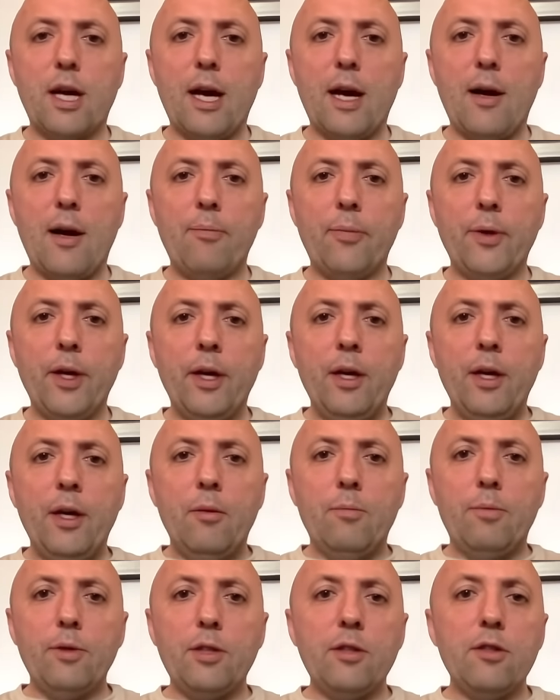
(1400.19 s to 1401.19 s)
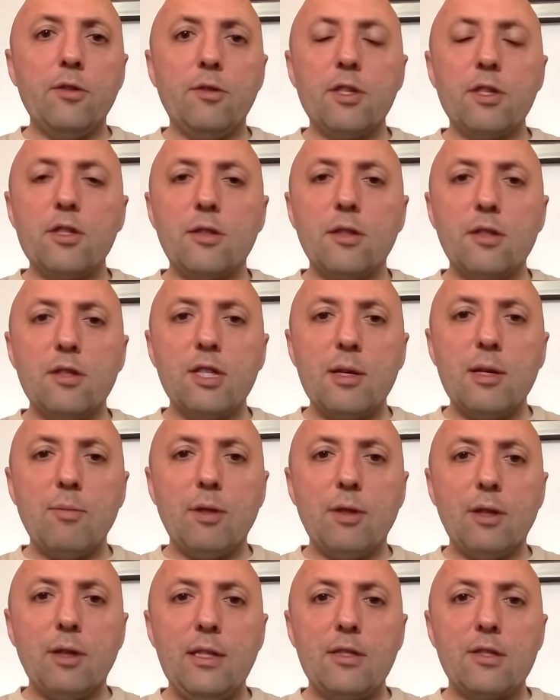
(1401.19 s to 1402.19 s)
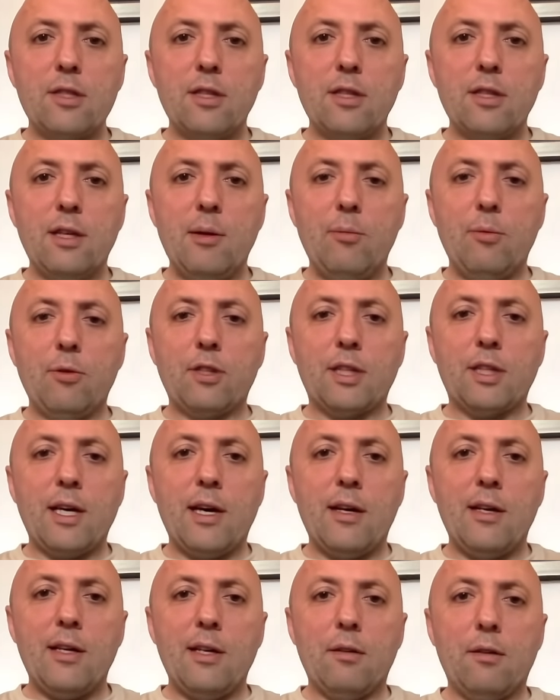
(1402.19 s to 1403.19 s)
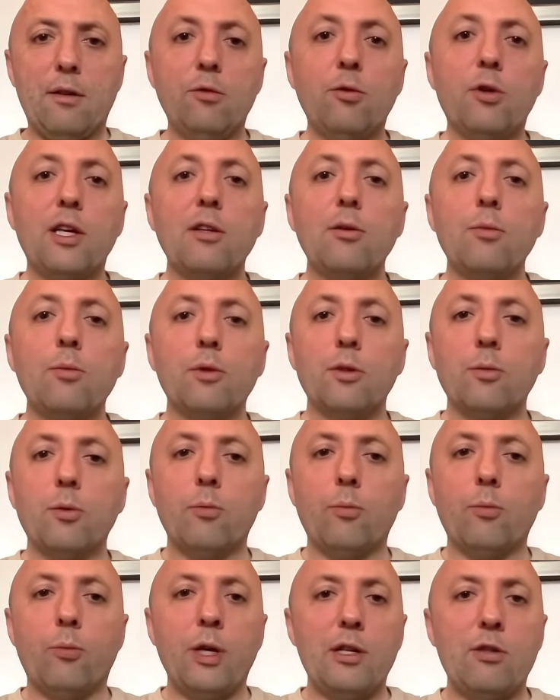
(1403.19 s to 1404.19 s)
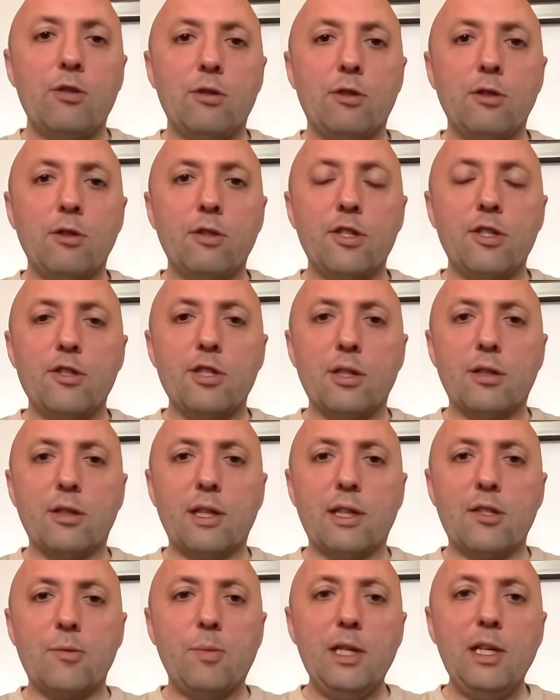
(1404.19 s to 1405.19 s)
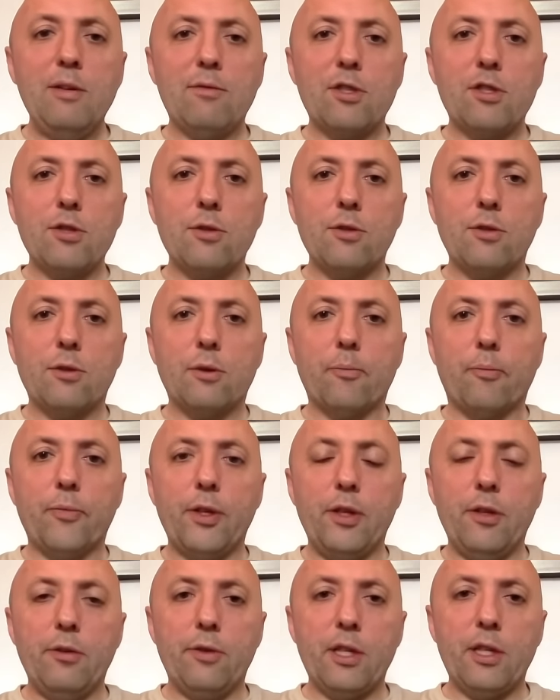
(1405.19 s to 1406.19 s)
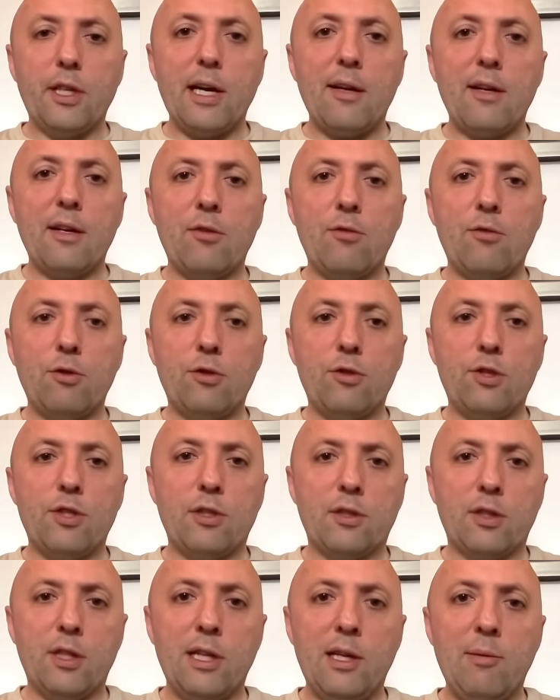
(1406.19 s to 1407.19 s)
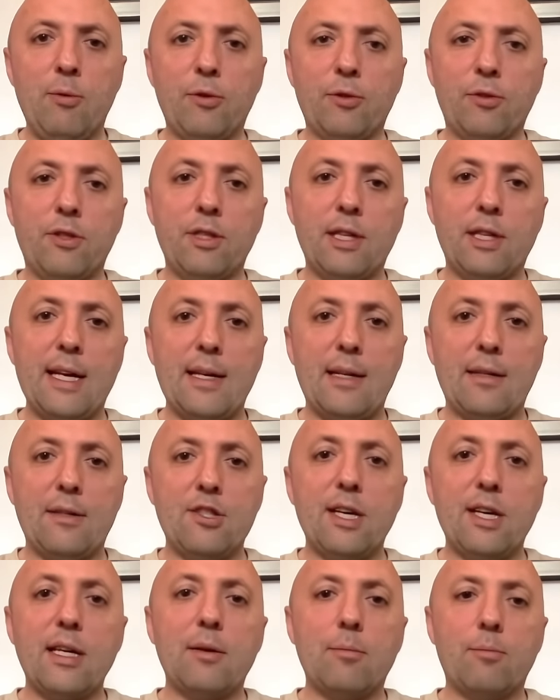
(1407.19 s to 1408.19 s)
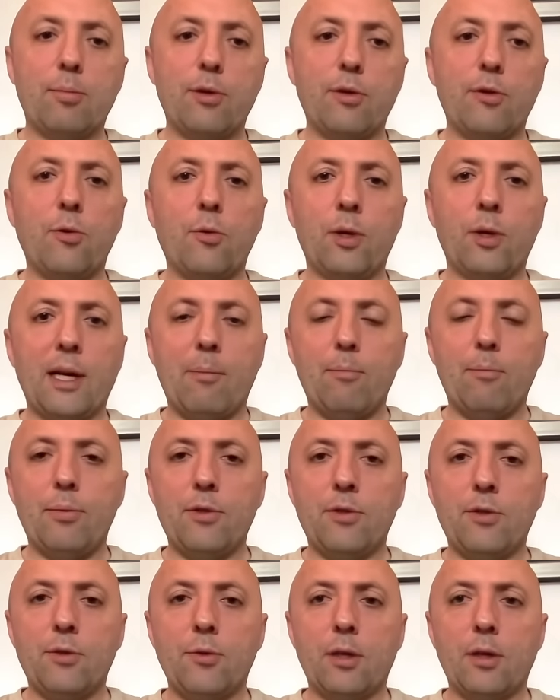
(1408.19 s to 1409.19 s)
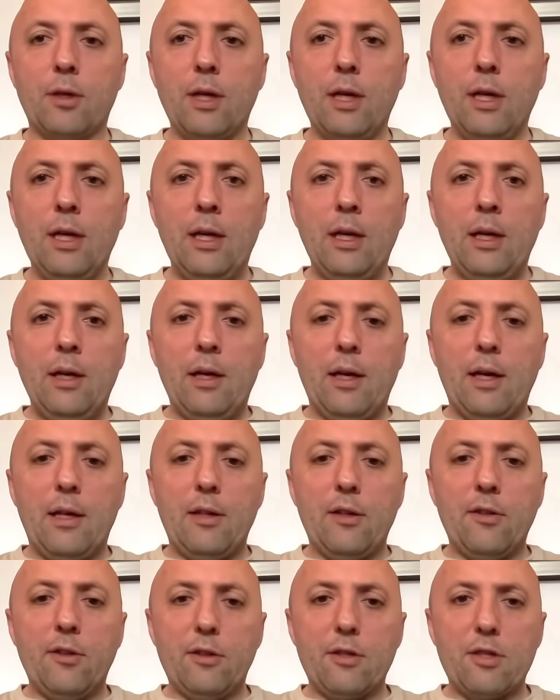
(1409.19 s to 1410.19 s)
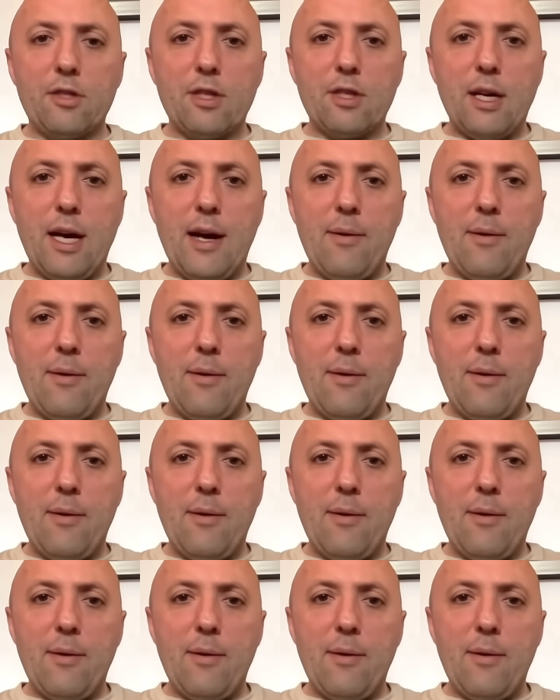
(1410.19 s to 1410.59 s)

But, you know, it's the same at Leeds, that you're able to carry, and okay, there were wage reductions at Leeds, but even so, you know, you're carrying Ruta and you're able to then sign Perot and Ampadu and others.